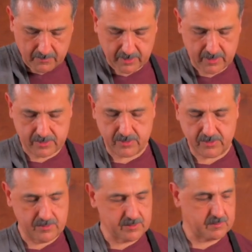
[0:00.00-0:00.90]
gonna
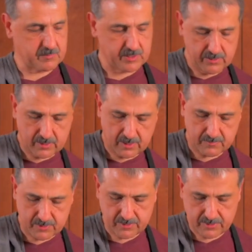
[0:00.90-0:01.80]
do some
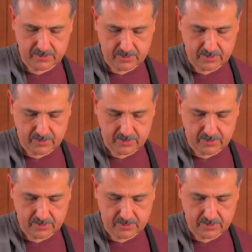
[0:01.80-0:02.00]
cucumbers.